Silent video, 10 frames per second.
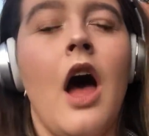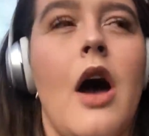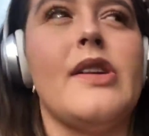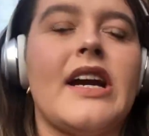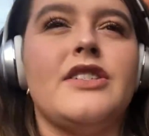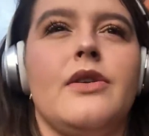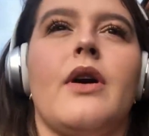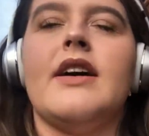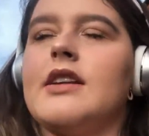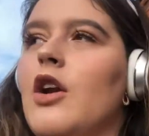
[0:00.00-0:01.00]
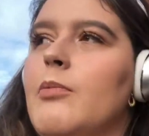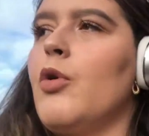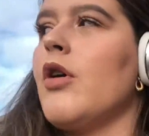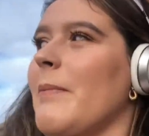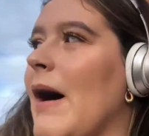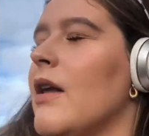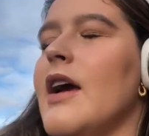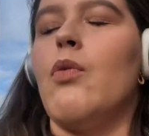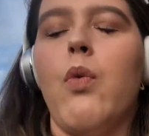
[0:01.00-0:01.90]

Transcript: I'll chat to you guys a lot more about like